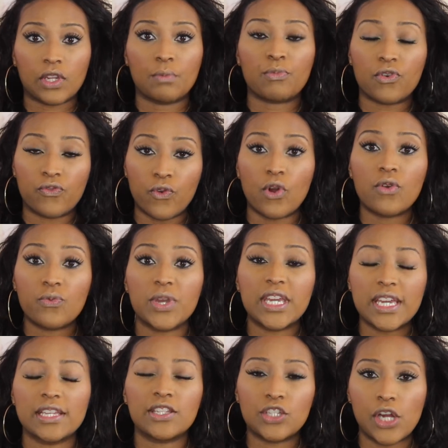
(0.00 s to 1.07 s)
Before
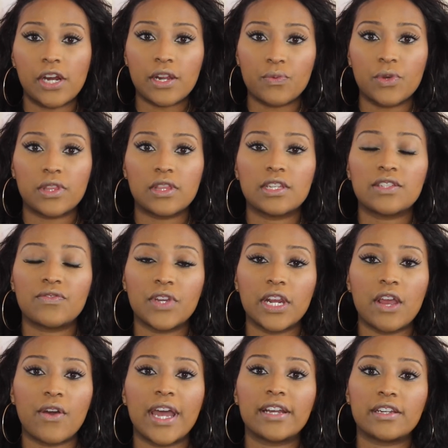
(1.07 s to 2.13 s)
we get started with this
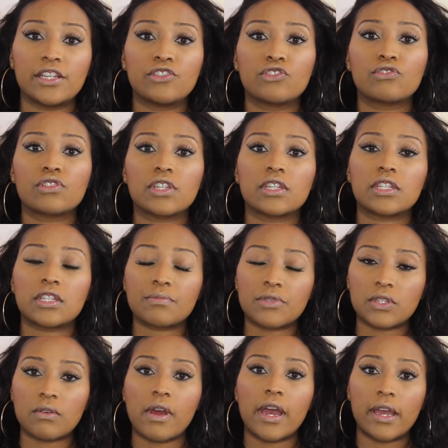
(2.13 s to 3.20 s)
video, I need you to
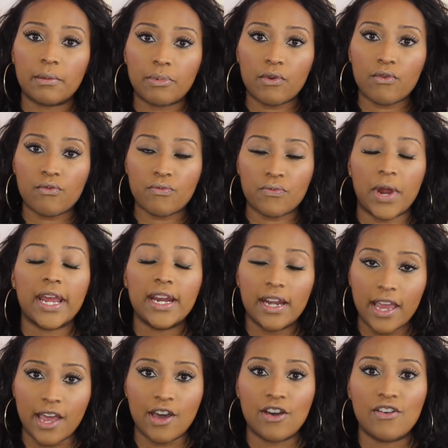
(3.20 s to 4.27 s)
subscribe right
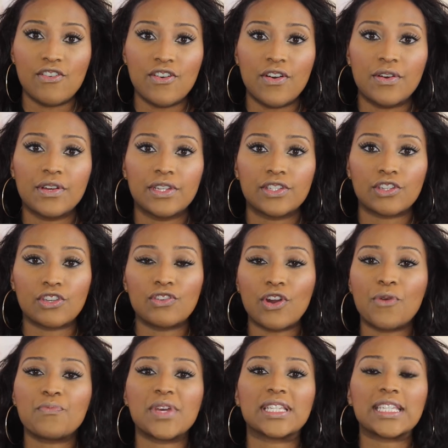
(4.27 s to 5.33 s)
now so you
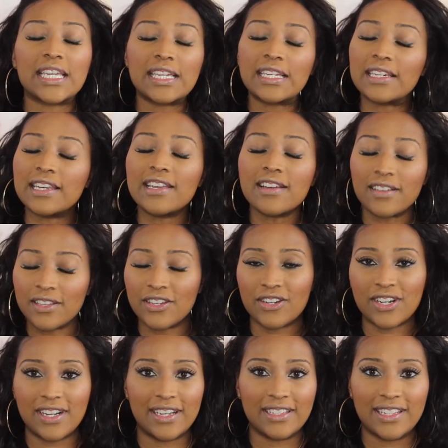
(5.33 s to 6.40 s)
don't miss any
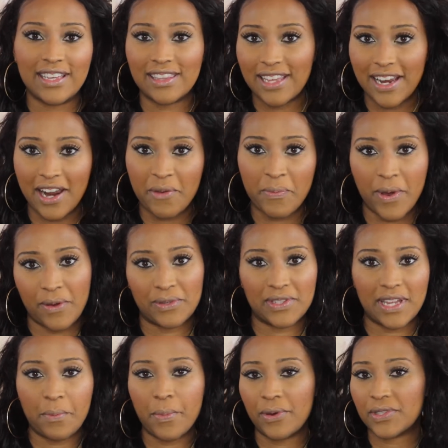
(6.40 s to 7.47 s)
other content that I
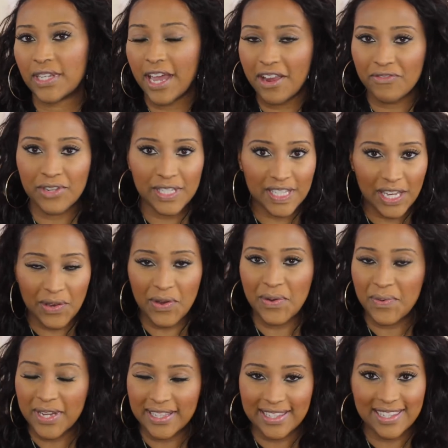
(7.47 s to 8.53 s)
post. I post every
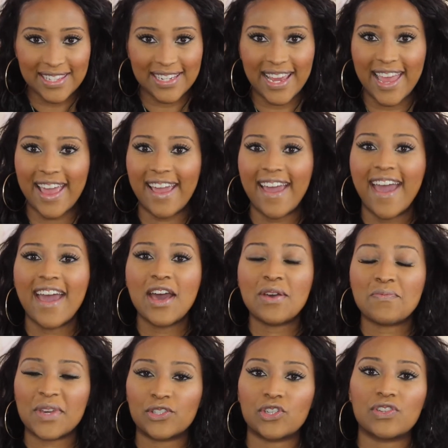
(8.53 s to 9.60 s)
single Wednesday.
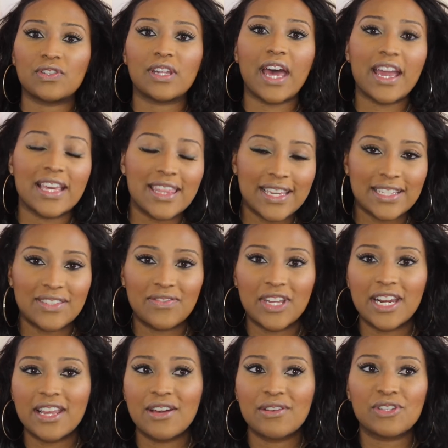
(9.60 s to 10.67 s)
Make sure you like this
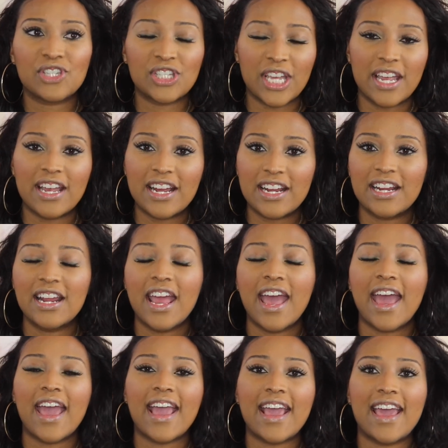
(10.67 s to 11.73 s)
video, share,
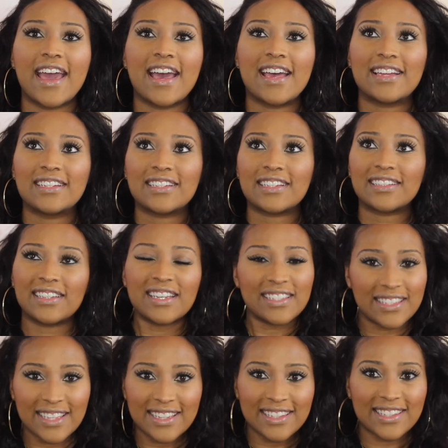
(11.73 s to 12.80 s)
and
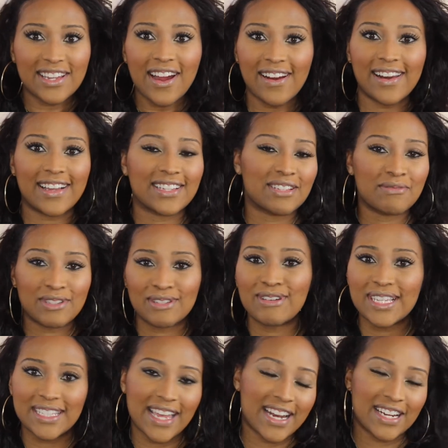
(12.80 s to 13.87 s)
let's get started because I'm so
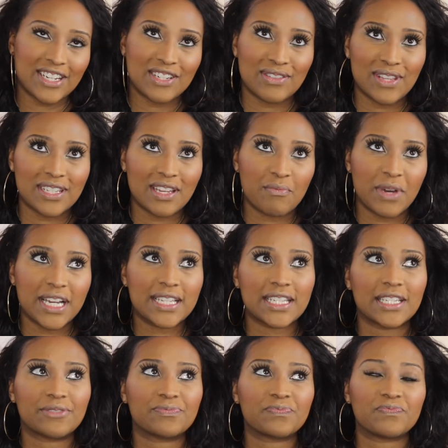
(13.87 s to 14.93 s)
excited to do this
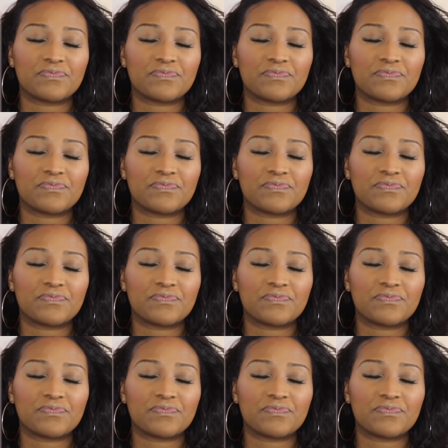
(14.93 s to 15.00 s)
unboxing. Now,